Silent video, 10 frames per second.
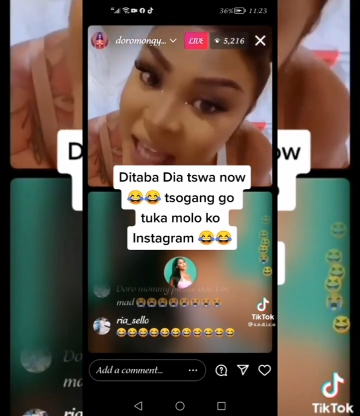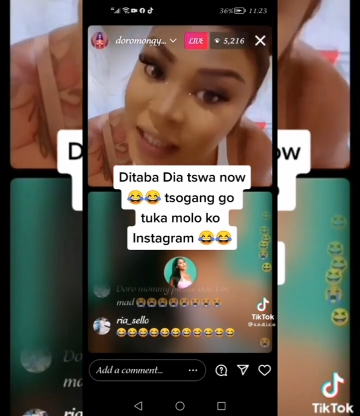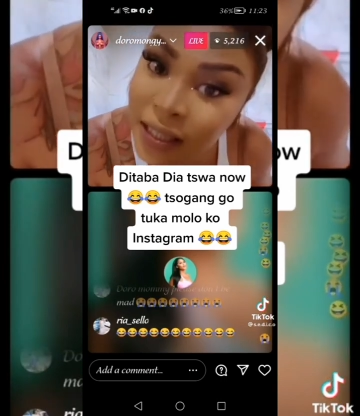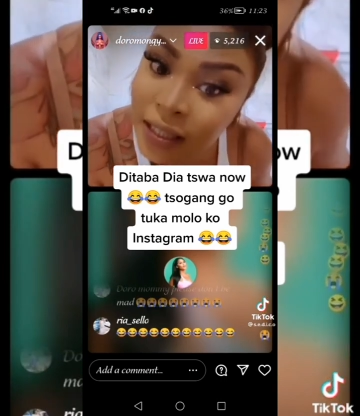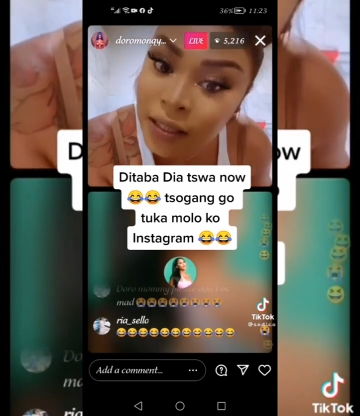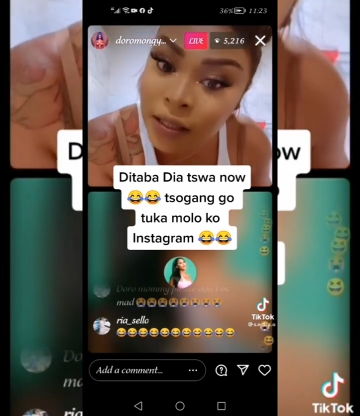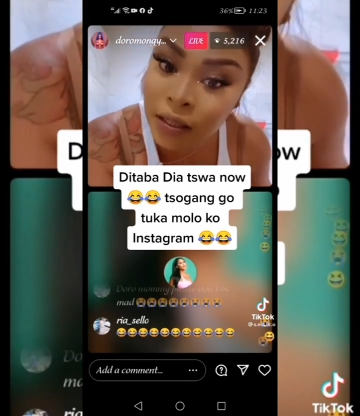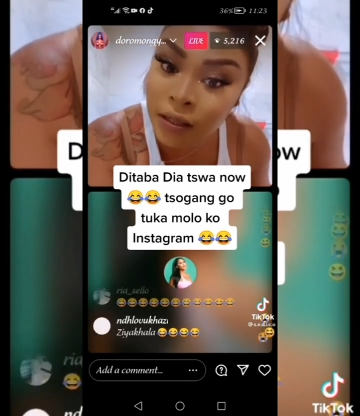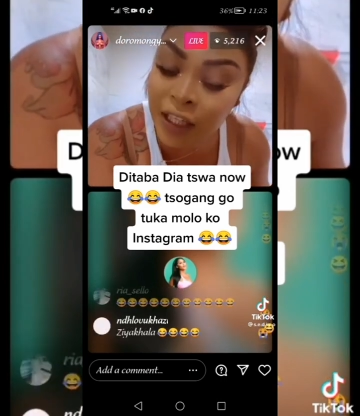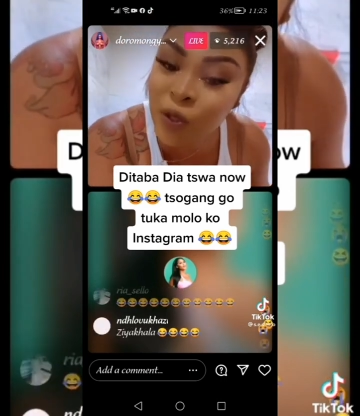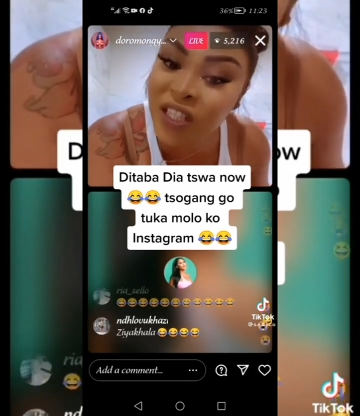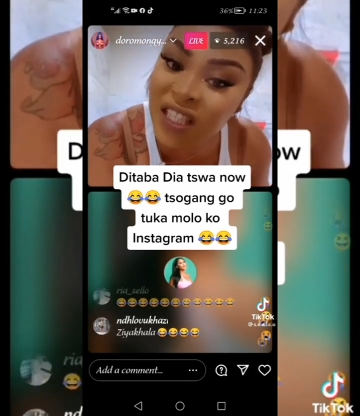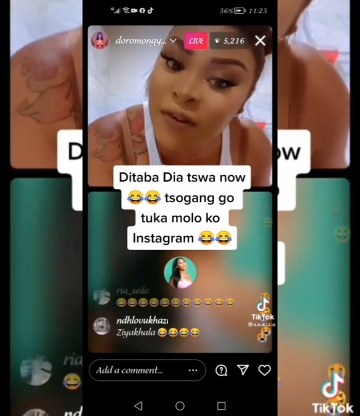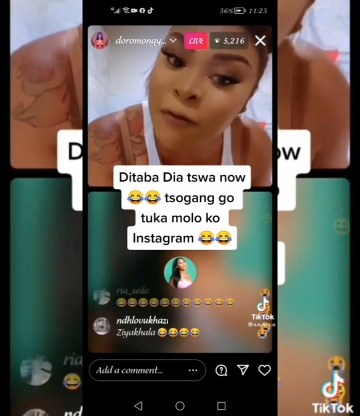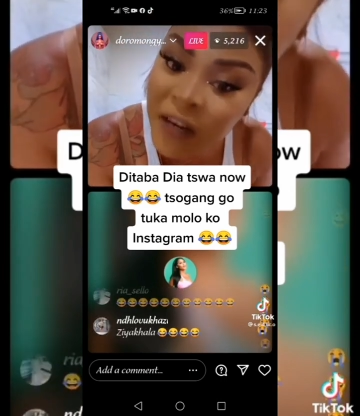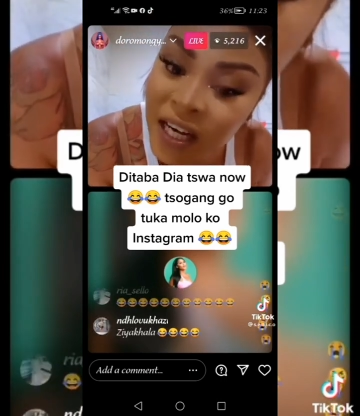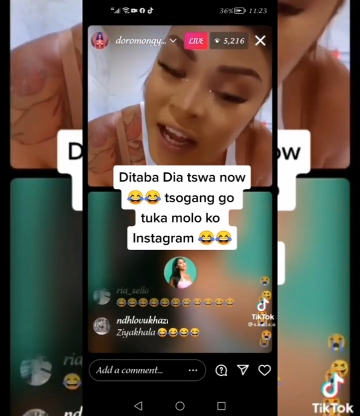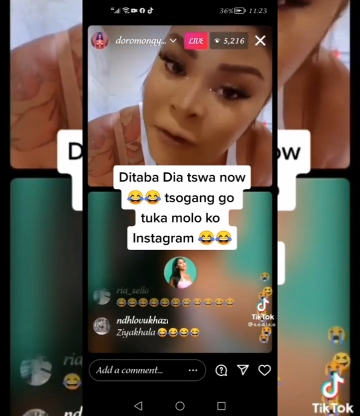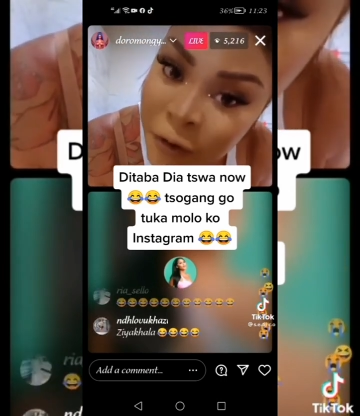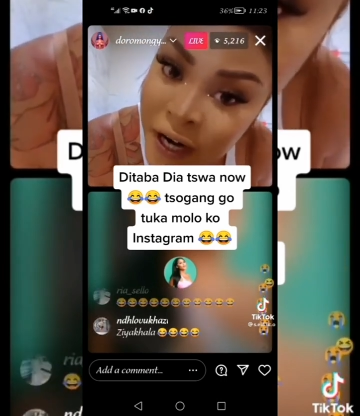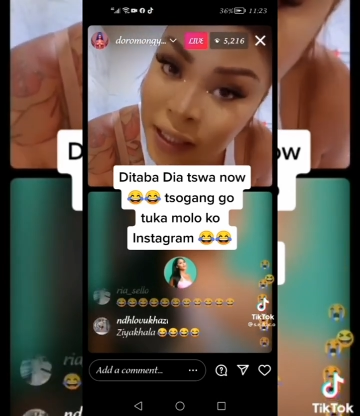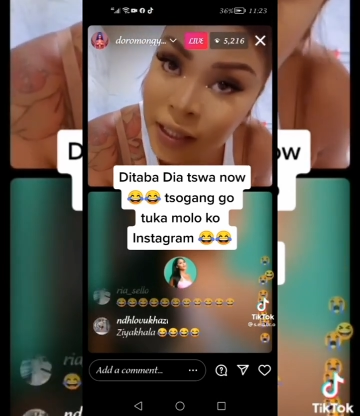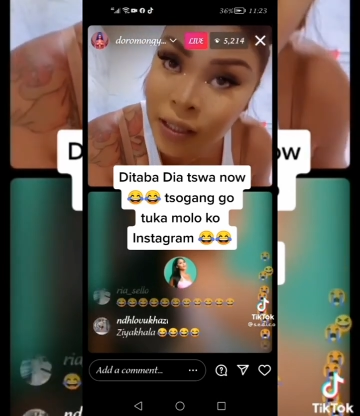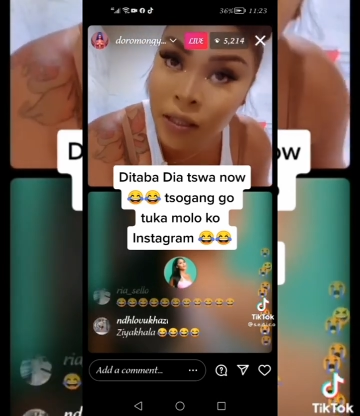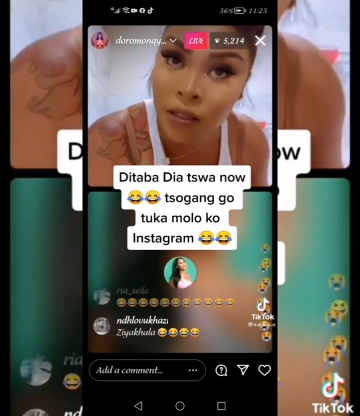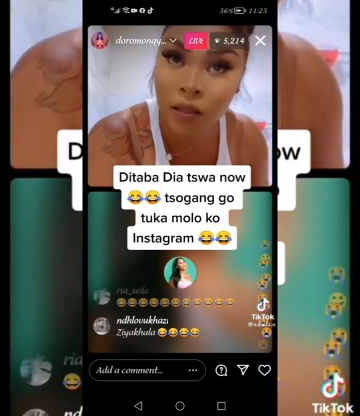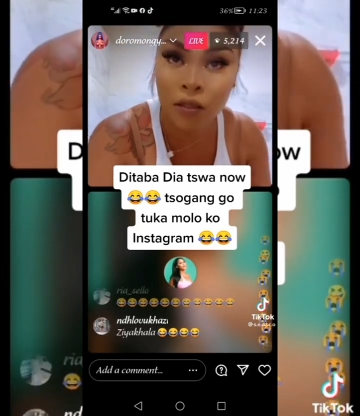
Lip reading: That's why she doesn't fucking have friends.